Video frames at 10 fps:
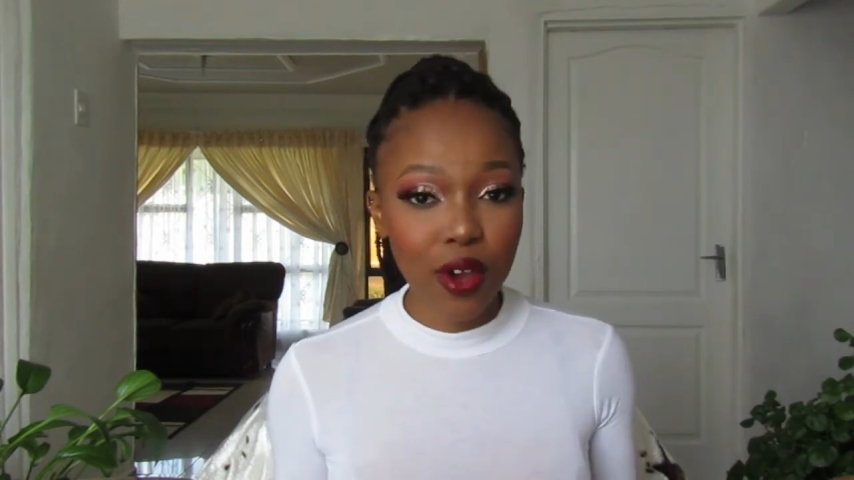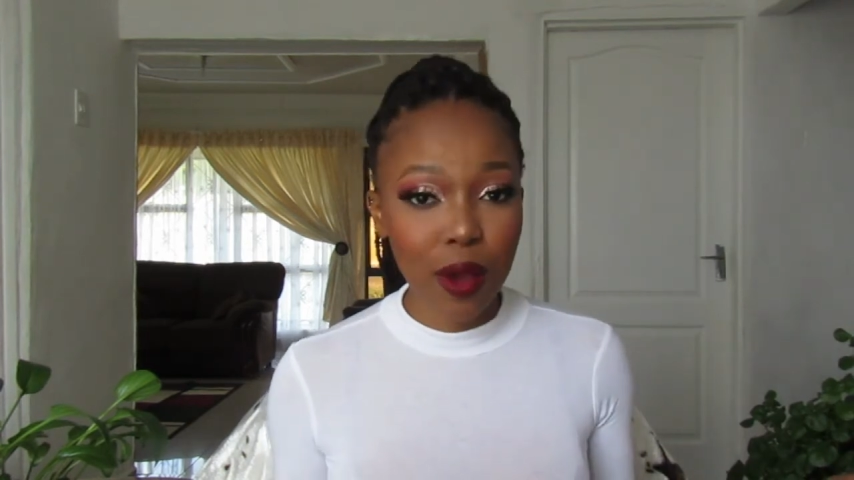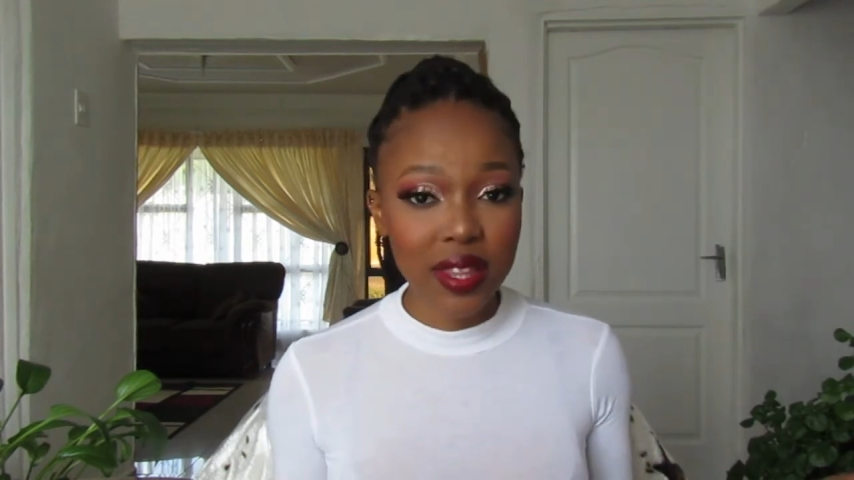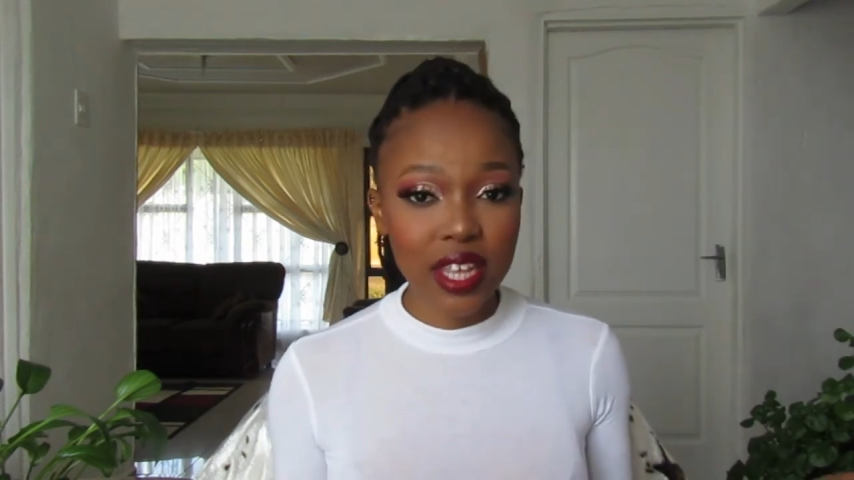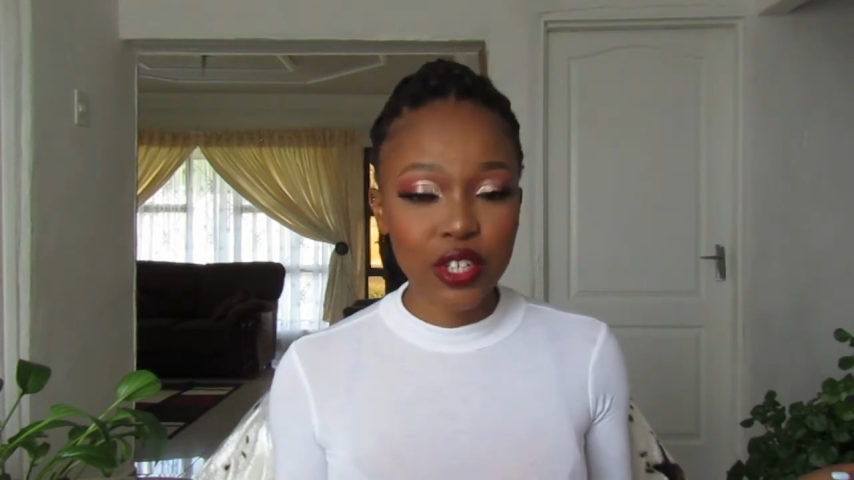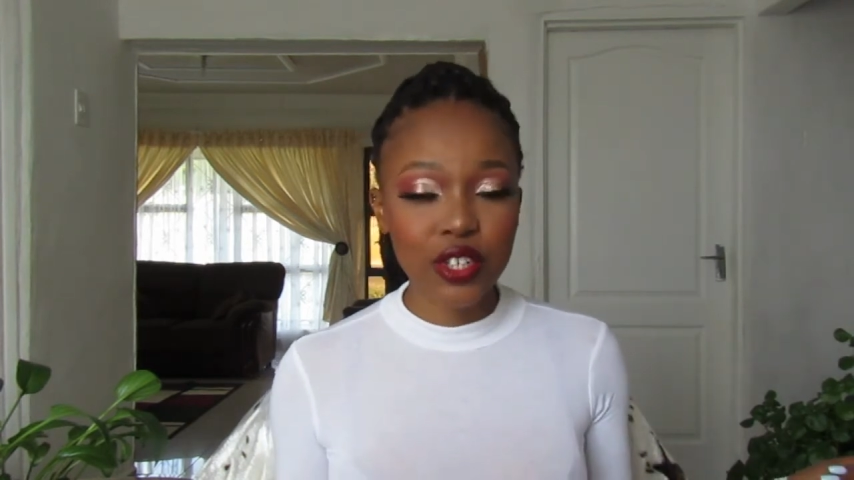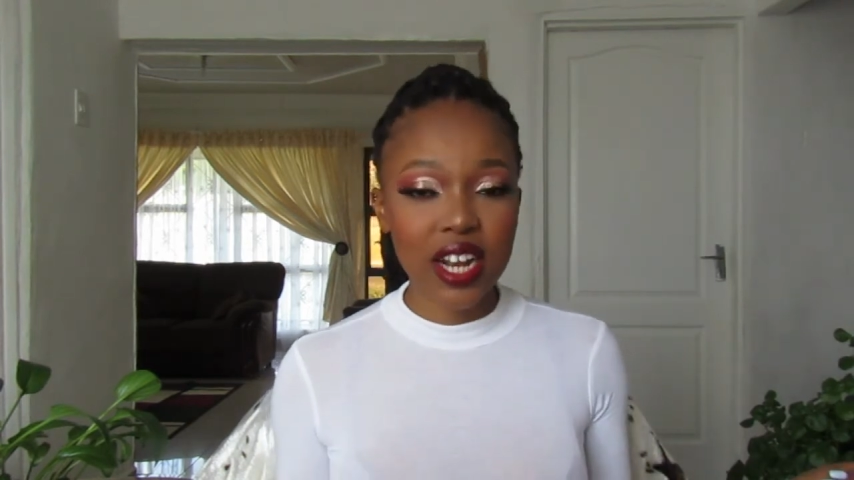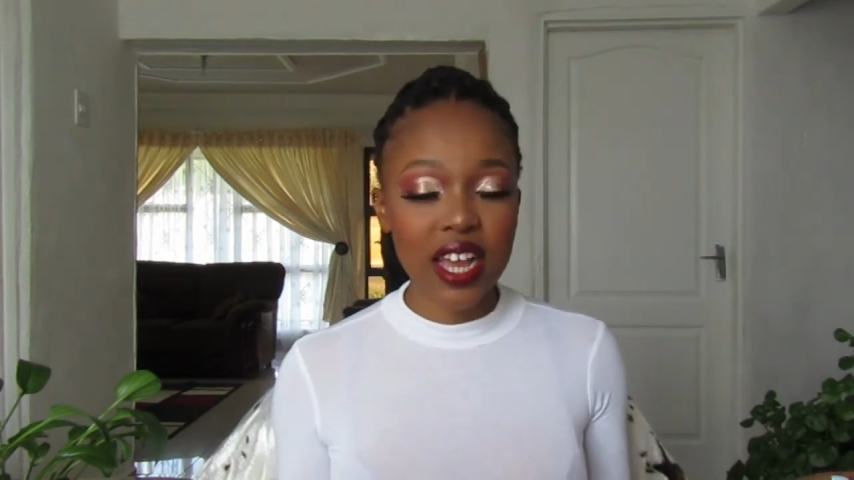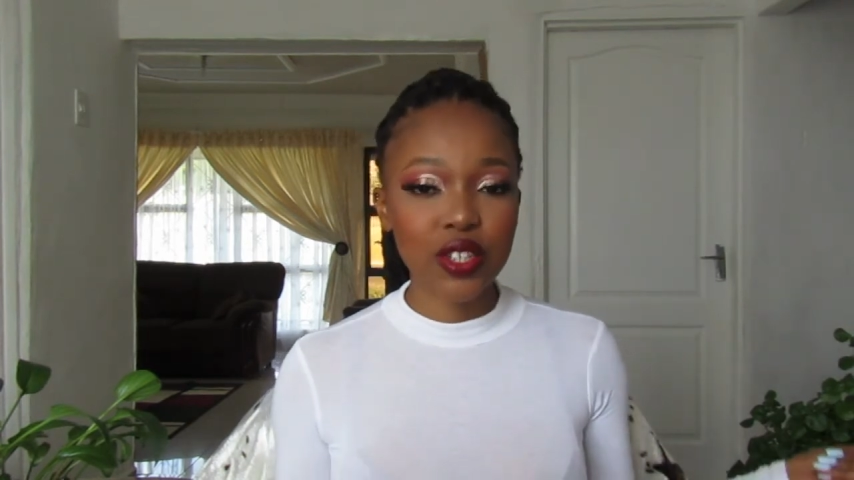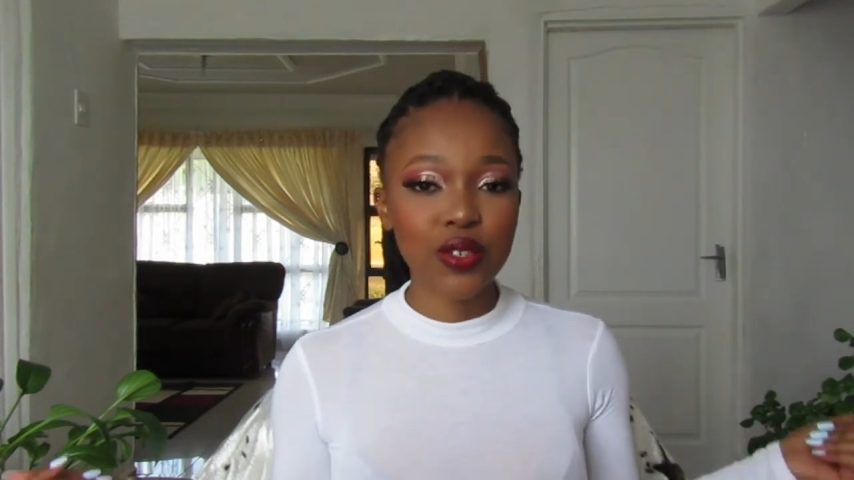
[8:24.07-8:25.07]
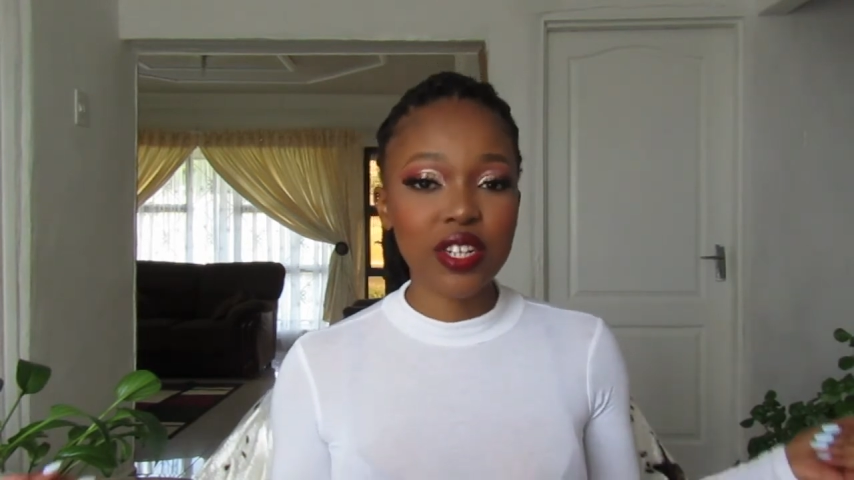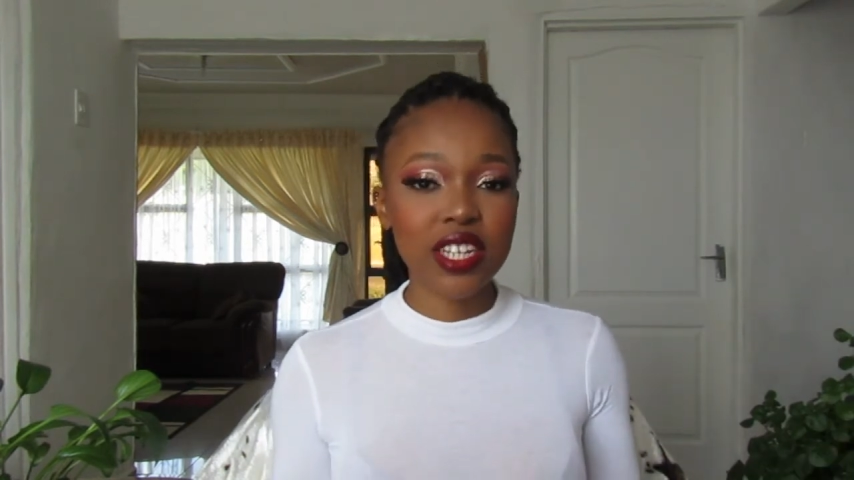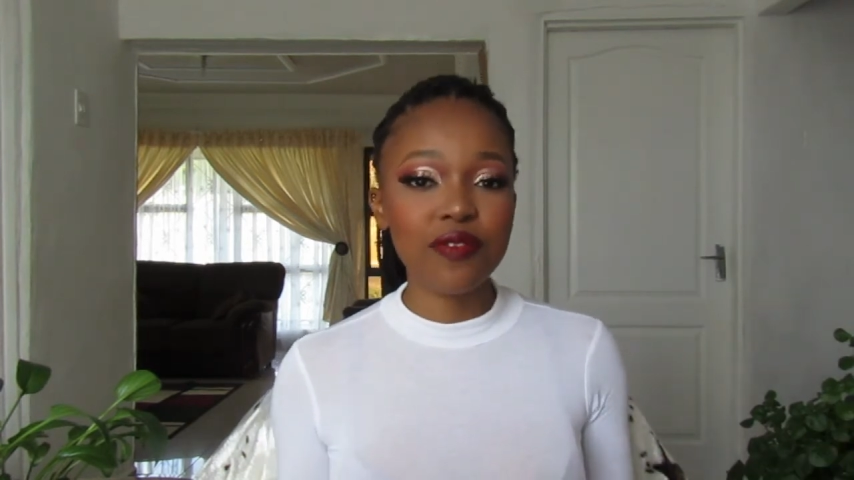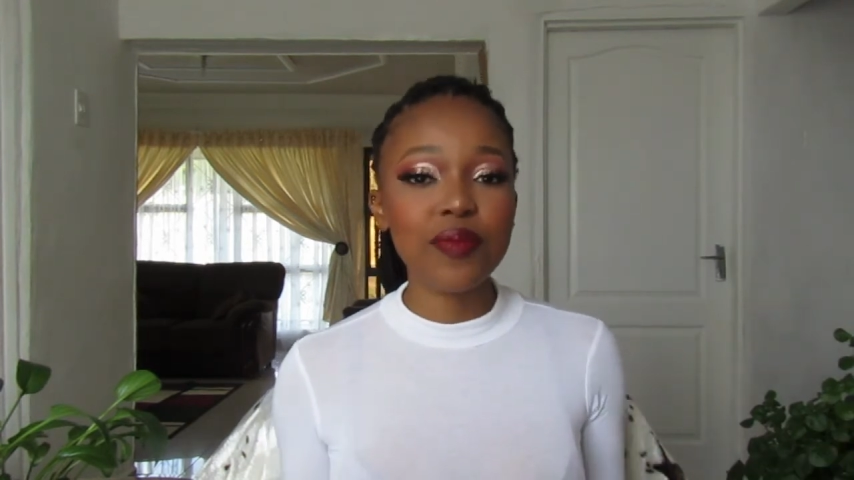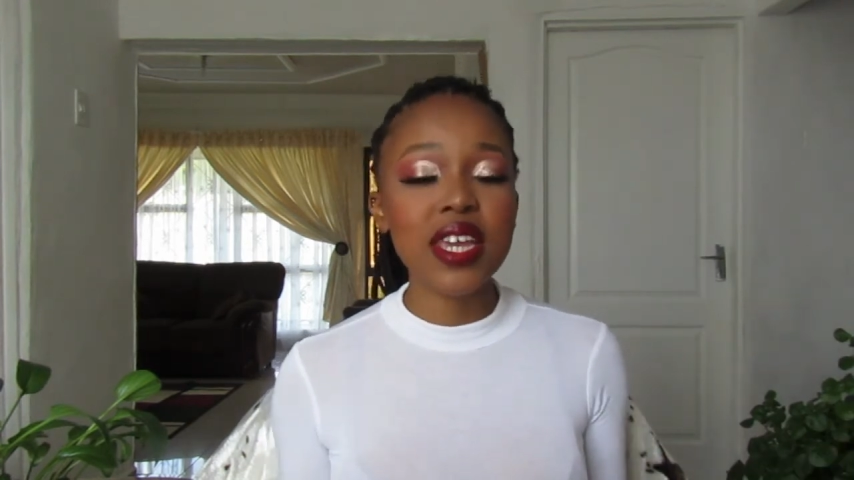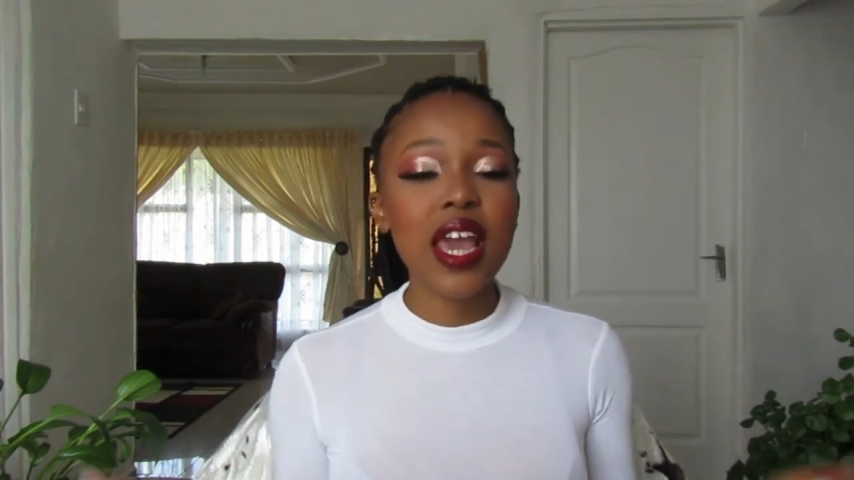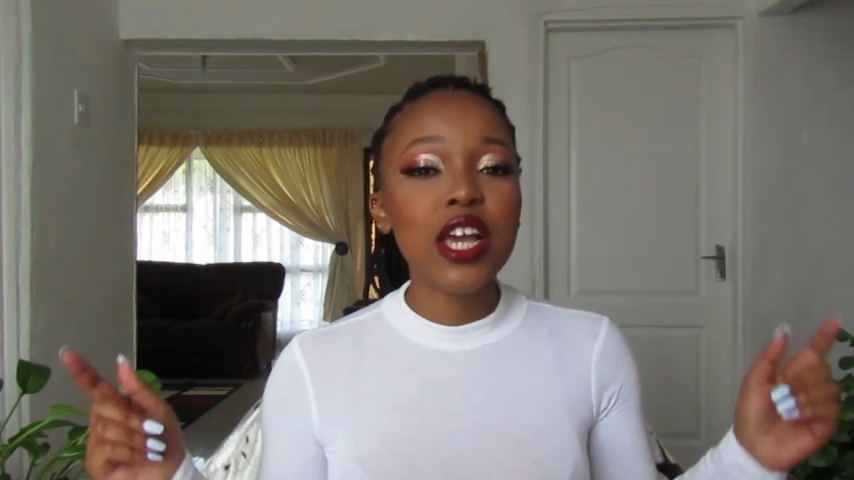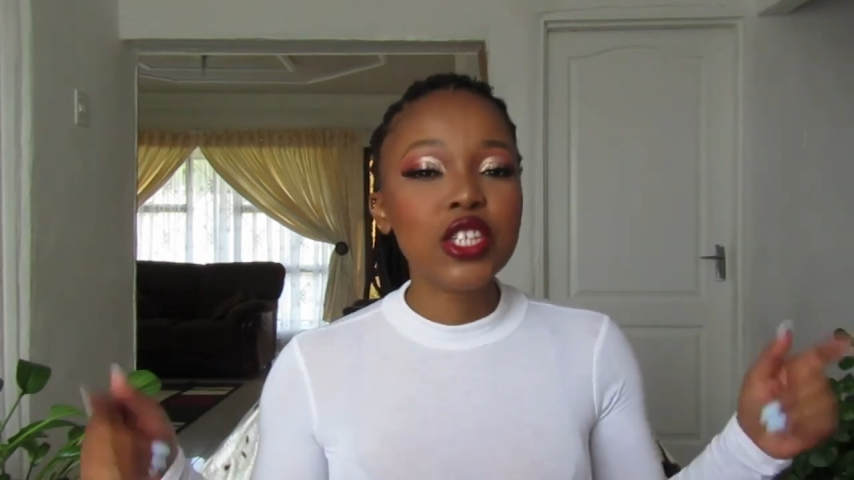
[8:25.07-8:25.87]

comment that you'd like to leave me.